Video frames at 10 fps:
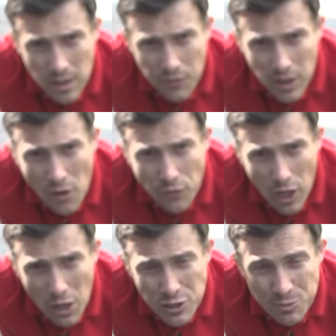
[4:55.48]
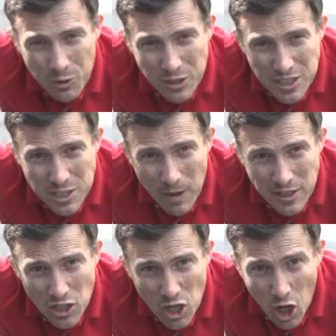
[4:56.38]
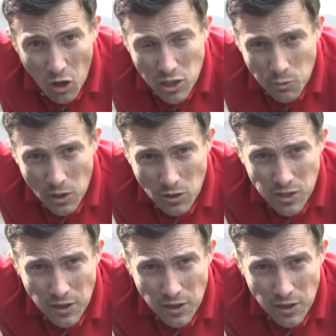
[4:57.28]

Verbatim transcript: If you go for the lowered sporty suspension, large wheels,